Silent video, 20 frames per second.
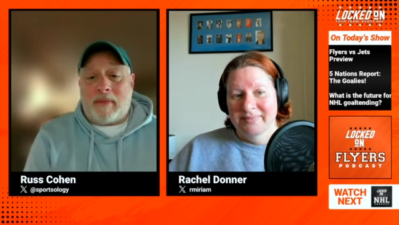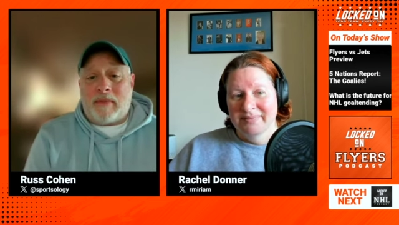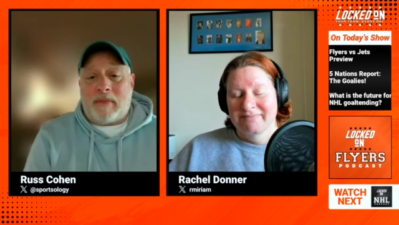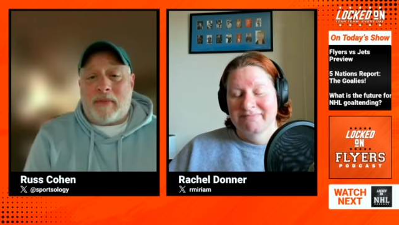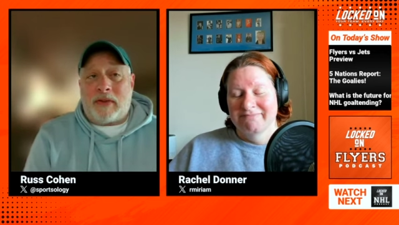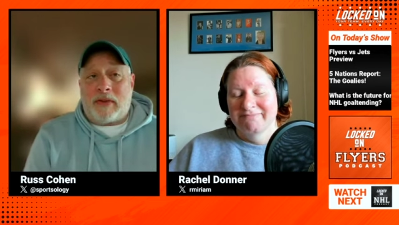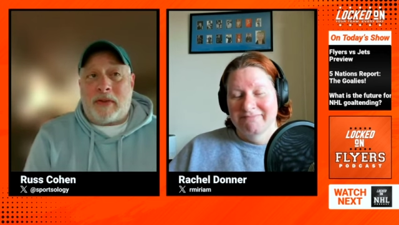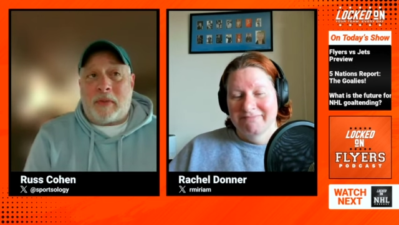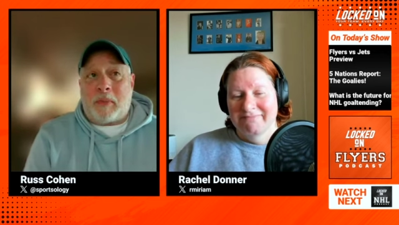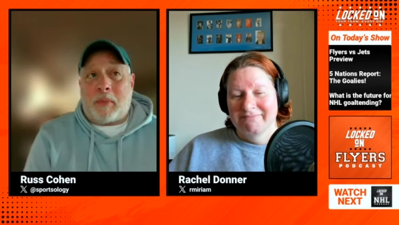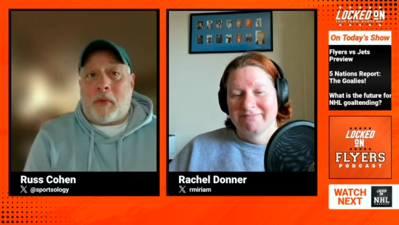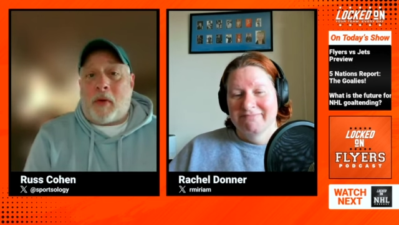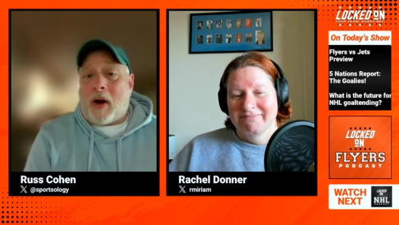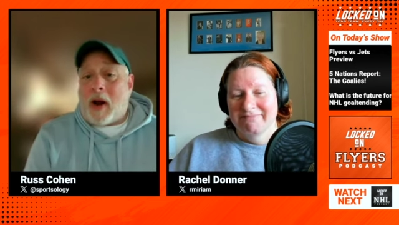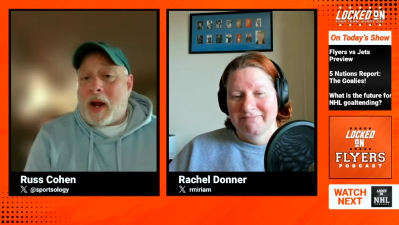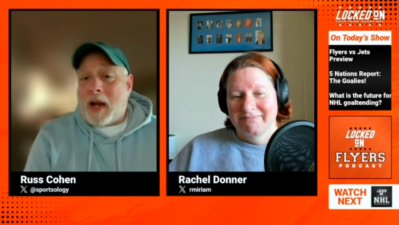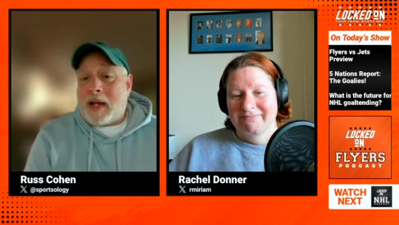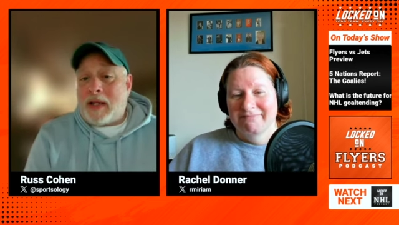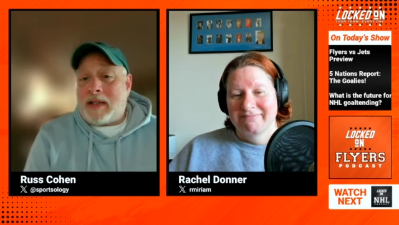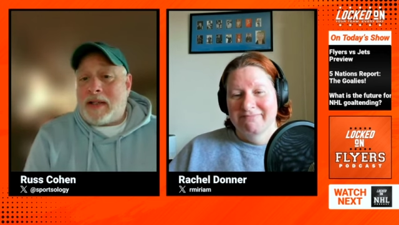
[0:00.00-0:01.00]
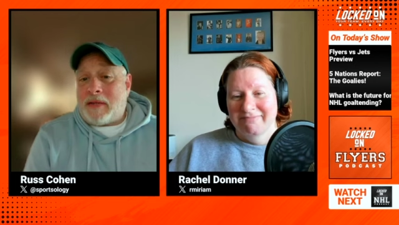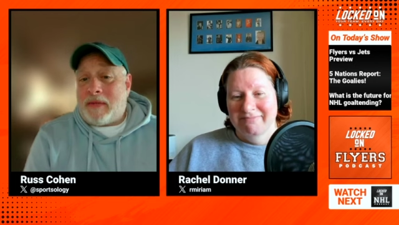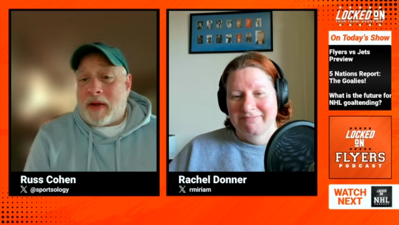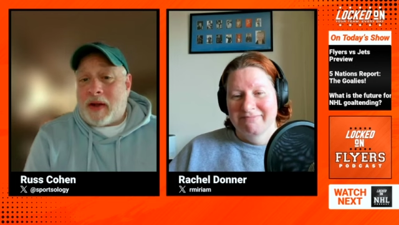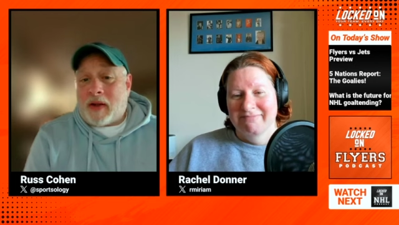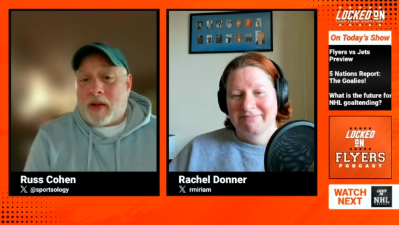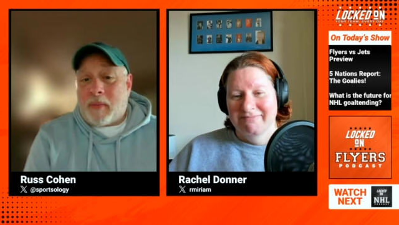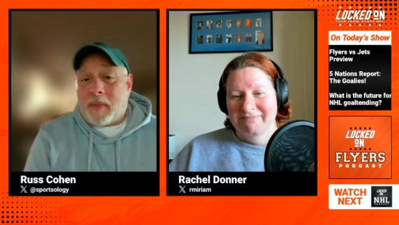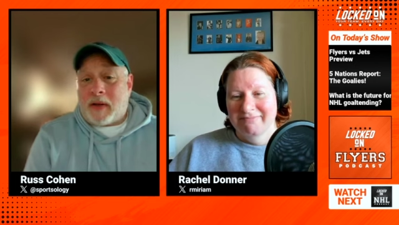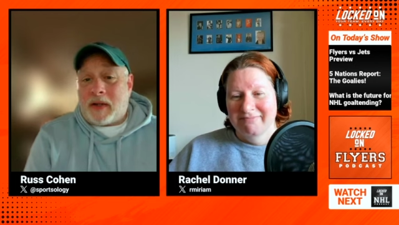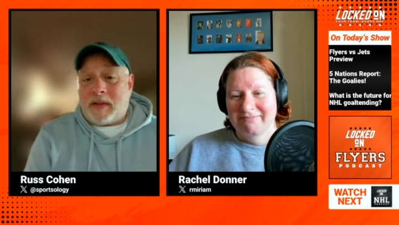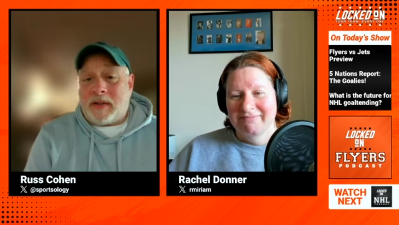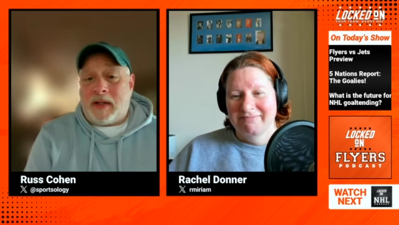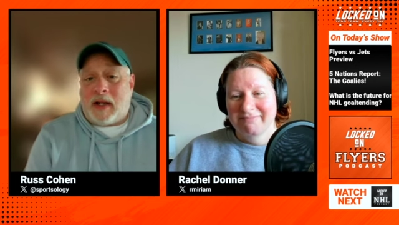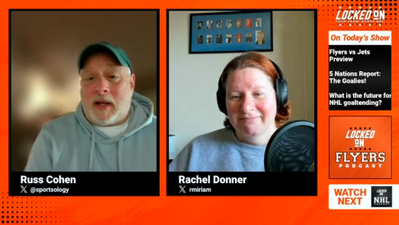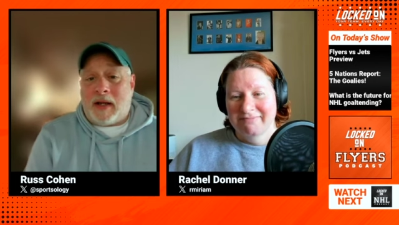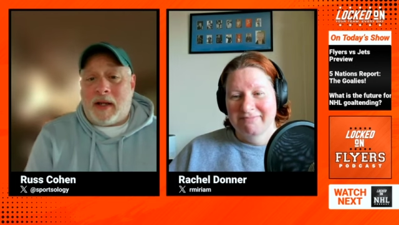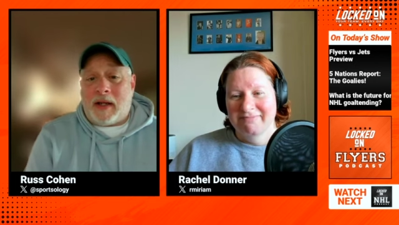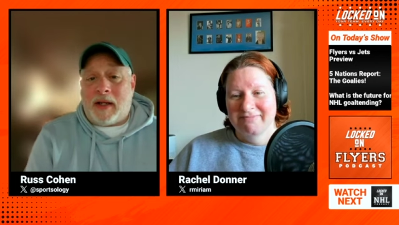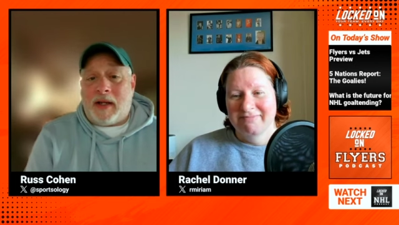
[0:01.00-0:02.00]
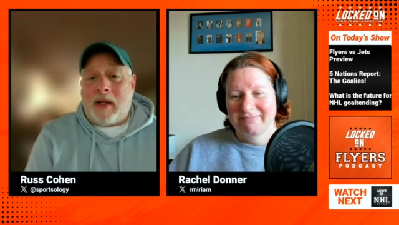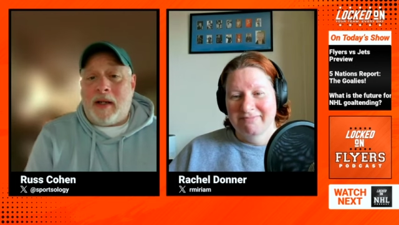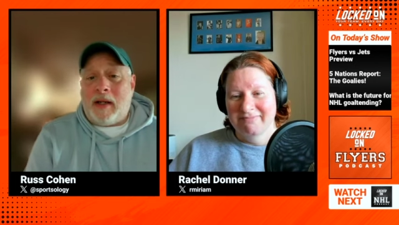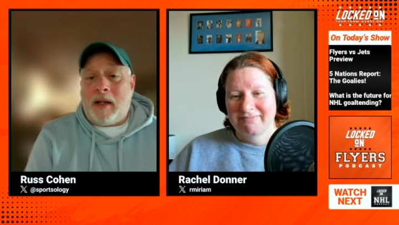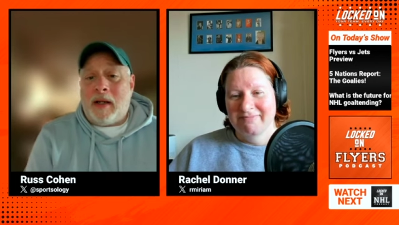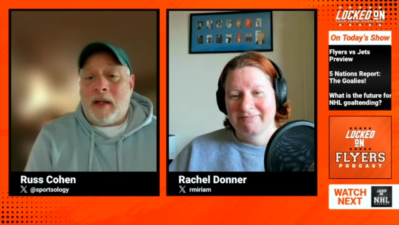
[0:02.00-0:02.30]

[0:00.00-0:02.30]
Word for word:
Speaker 1: surprised if Hellebuyck's not in